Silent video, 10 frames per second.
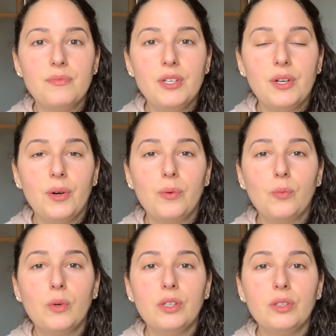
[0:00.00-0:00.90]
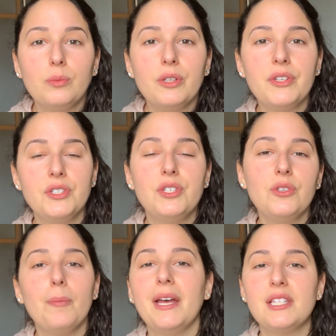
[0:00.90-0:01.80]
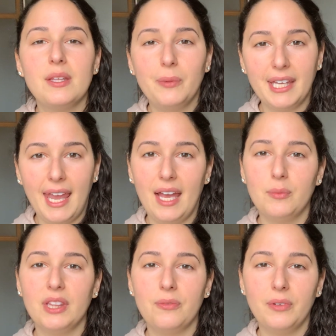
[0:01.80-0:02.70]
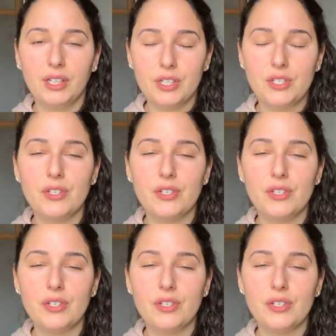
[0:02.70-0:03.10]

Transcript: we'll do the best that we can with the fingers.